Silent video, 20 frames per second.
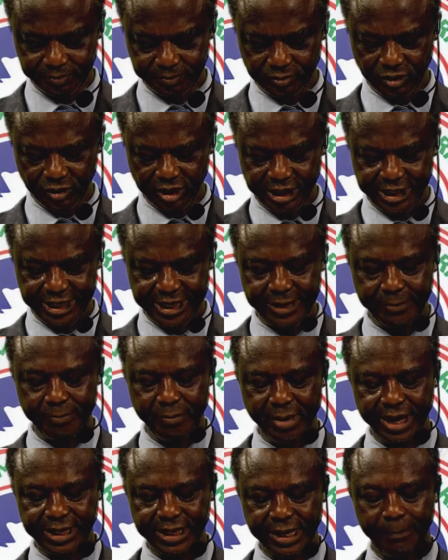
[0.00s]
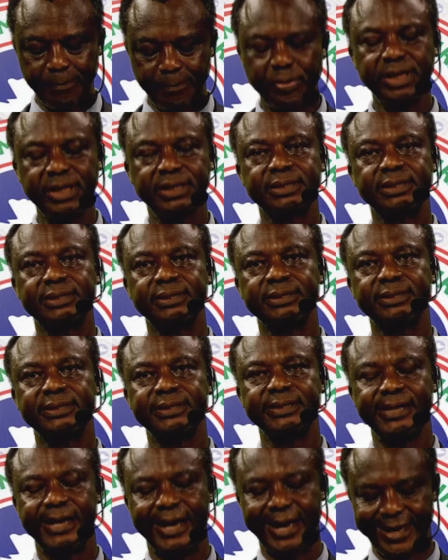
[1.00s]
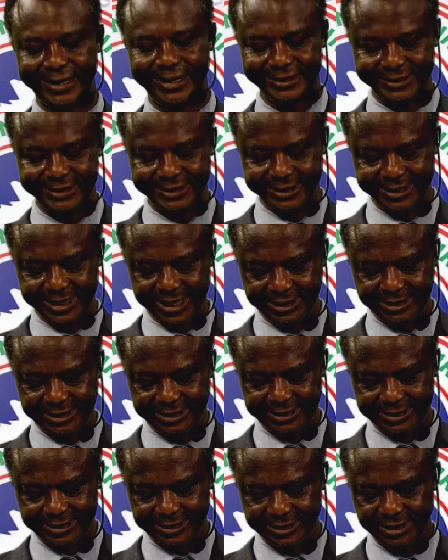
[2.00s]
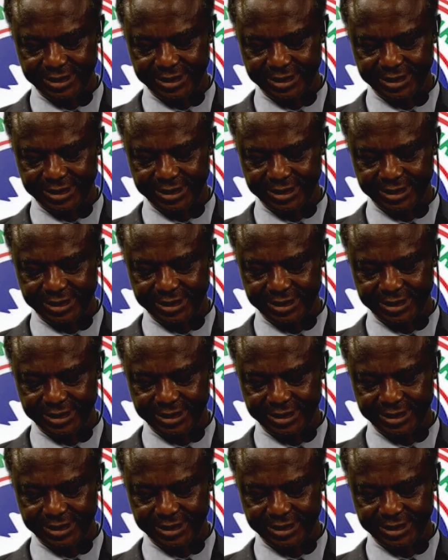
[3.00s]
He made a pit and digged it